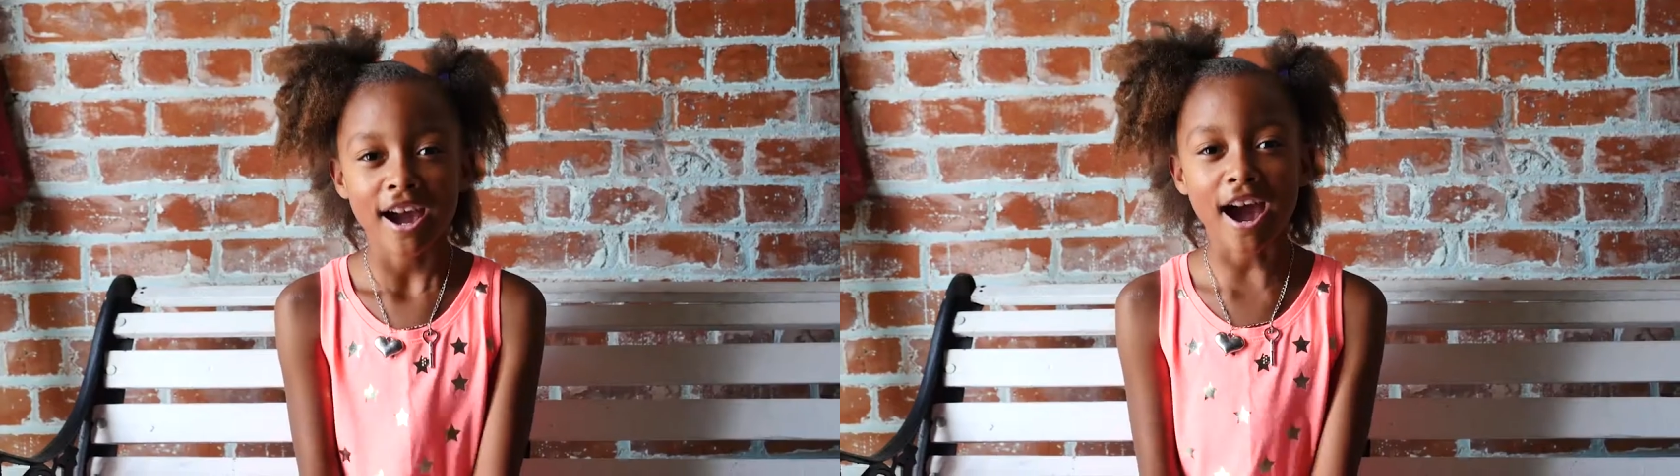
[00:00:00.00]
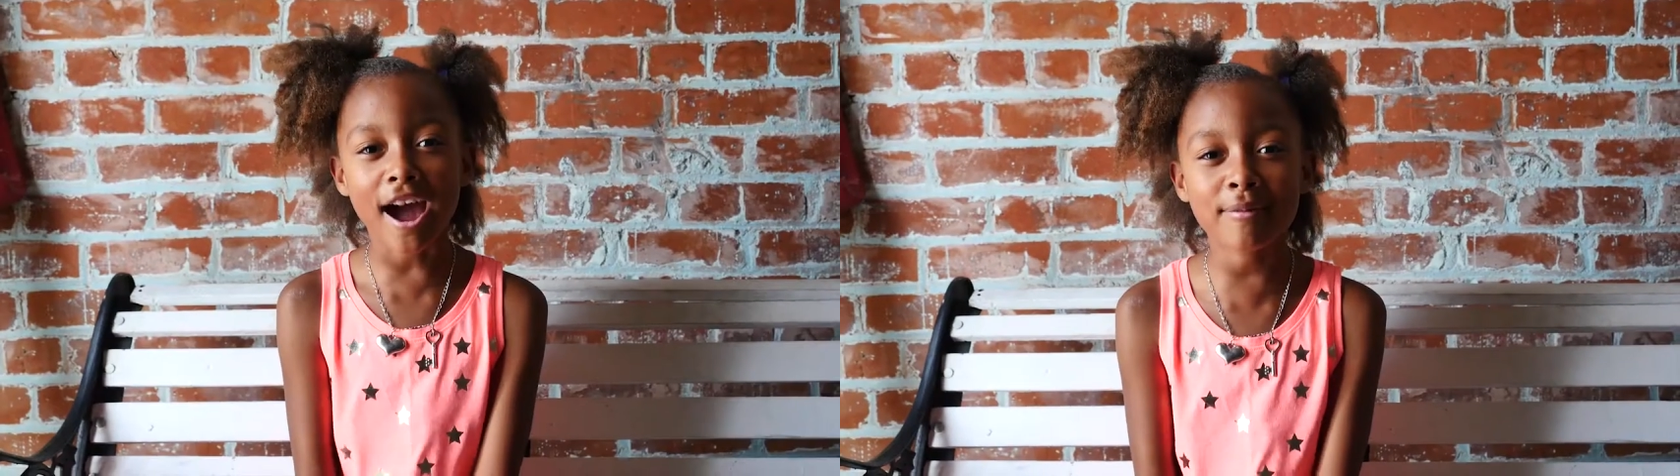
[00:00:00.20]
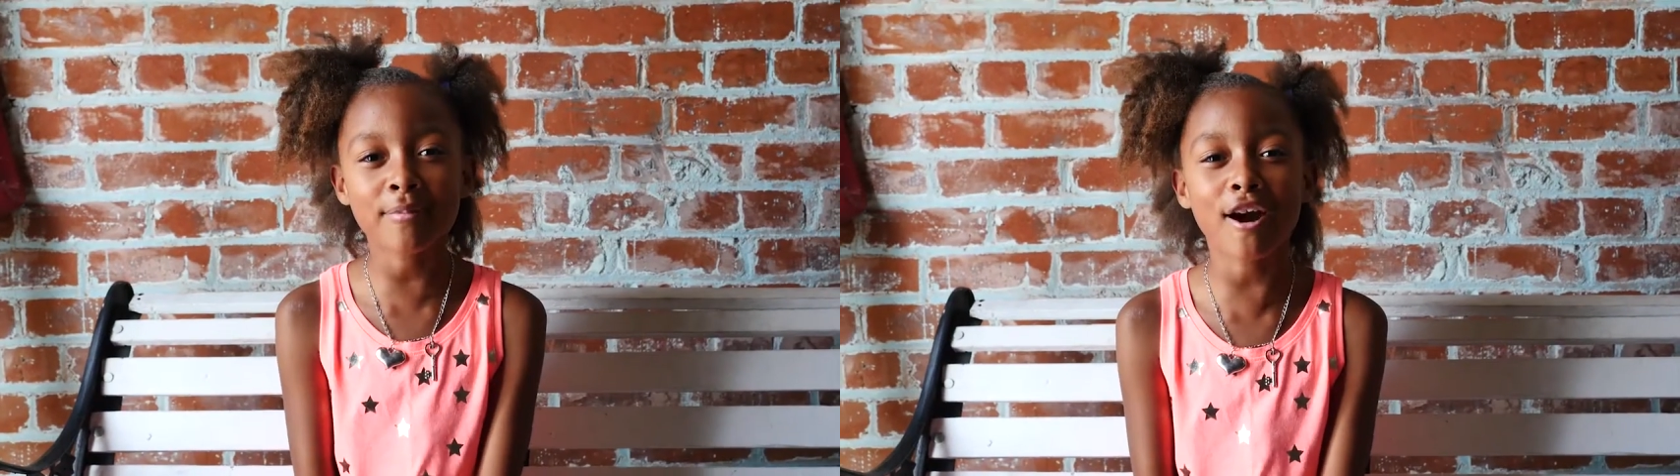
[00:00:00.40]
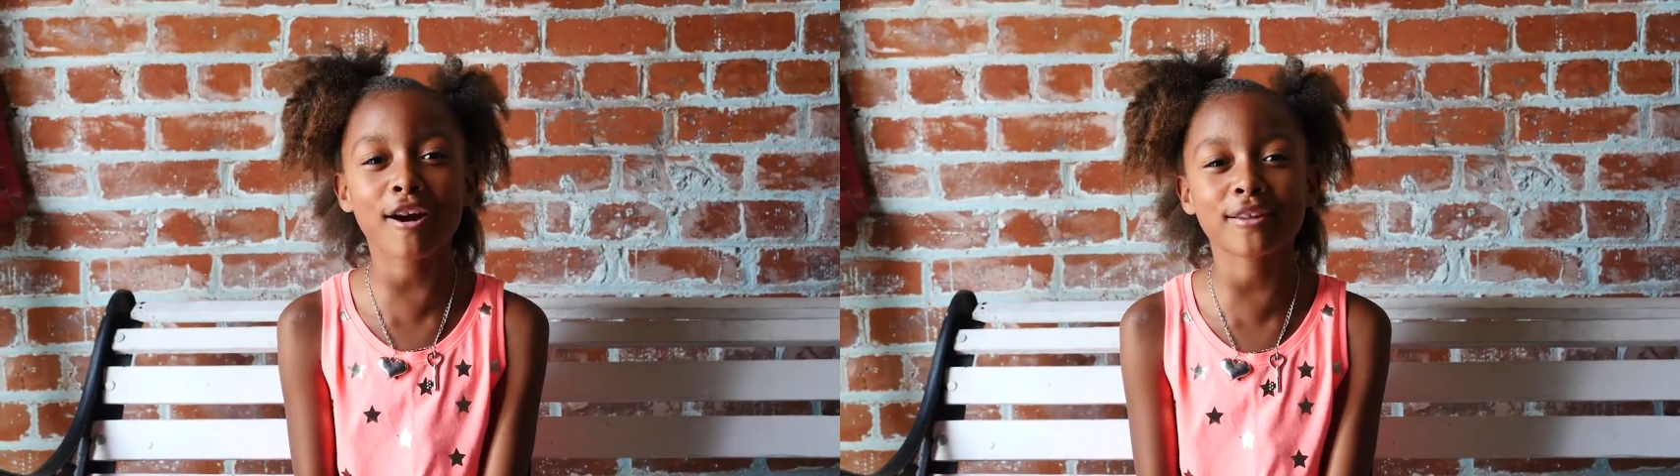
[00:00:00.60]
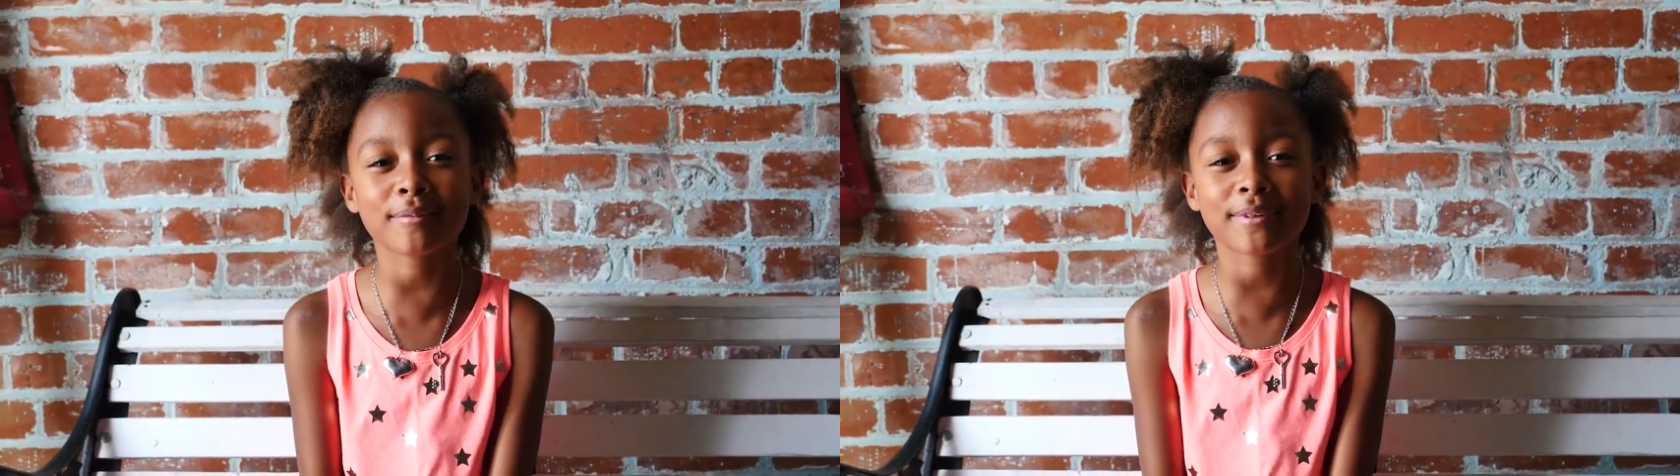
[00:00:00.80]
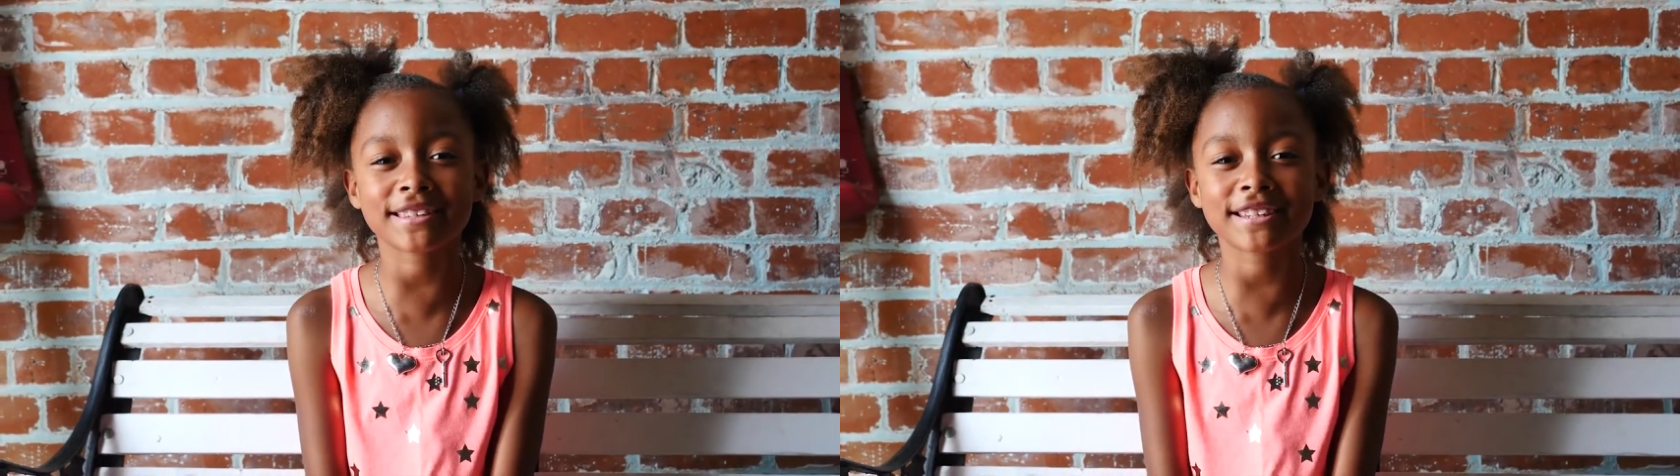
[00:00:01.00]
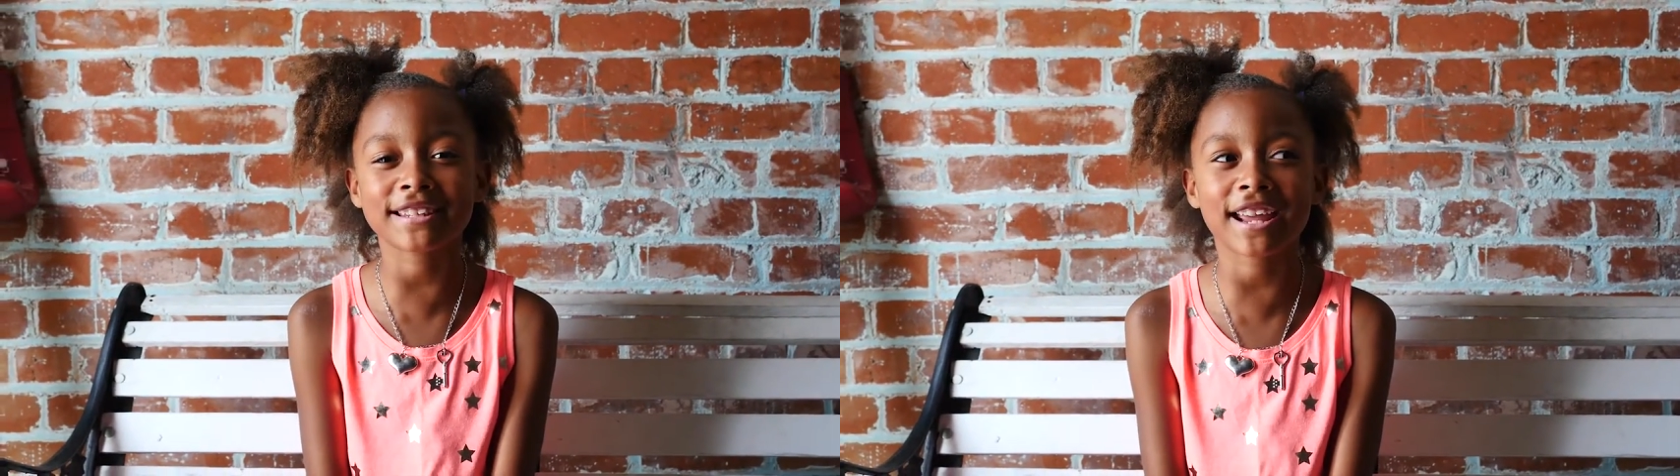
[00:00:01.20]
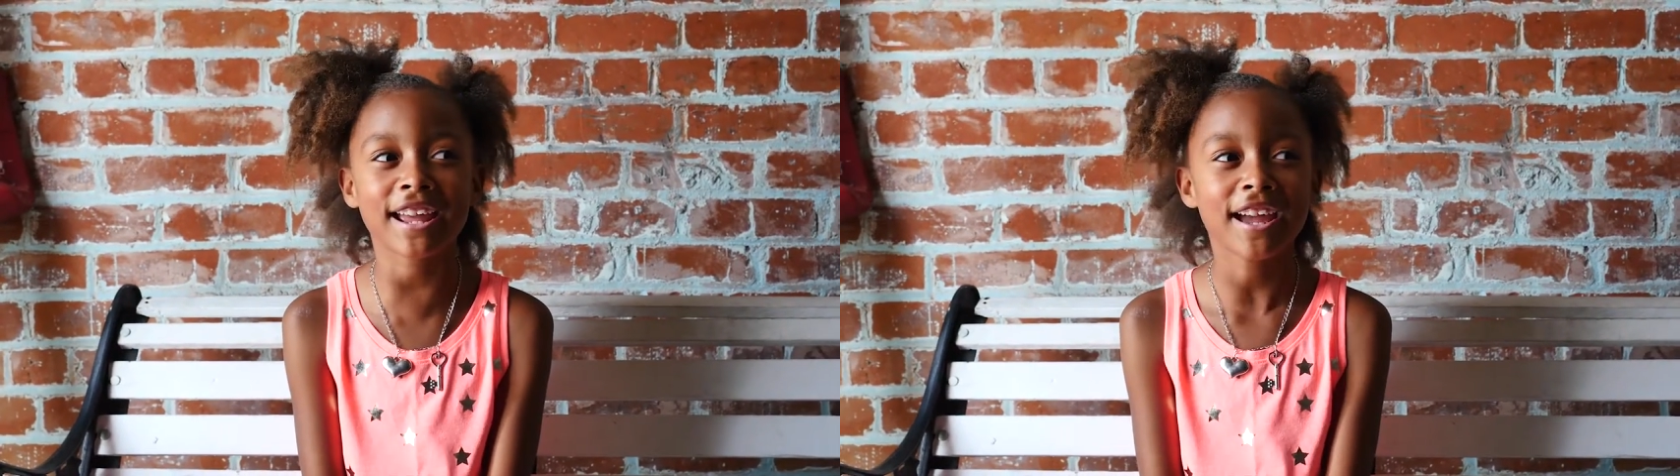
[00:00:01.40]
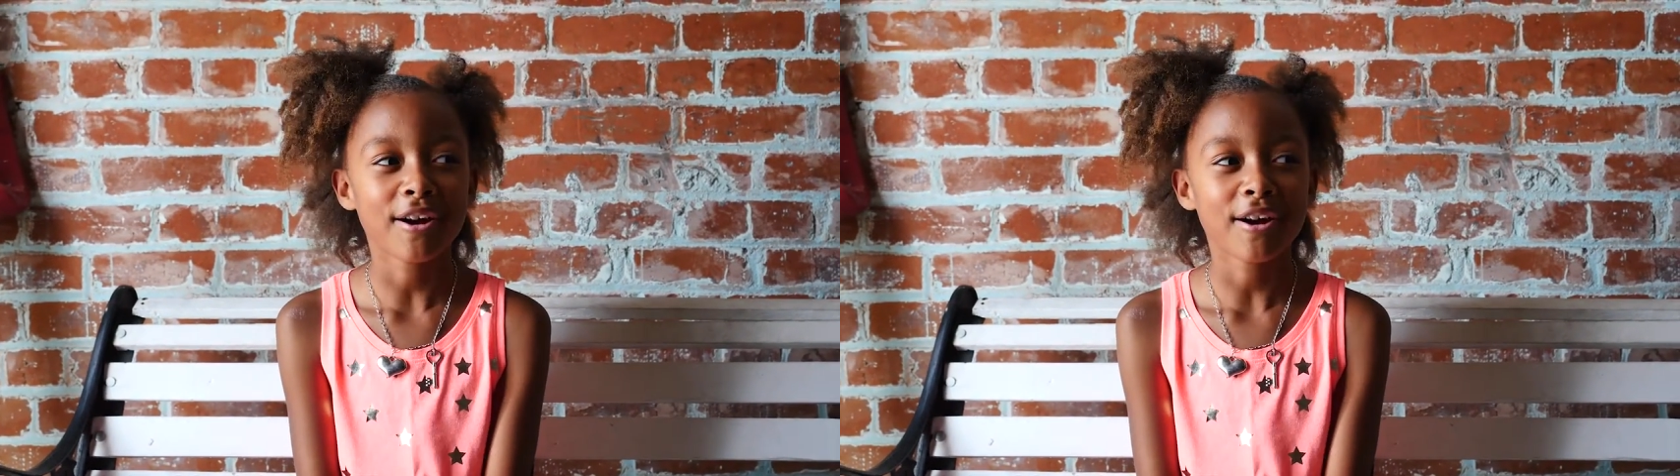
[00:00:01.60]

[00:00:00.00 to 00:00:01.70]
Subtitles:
I'm Harlan, and today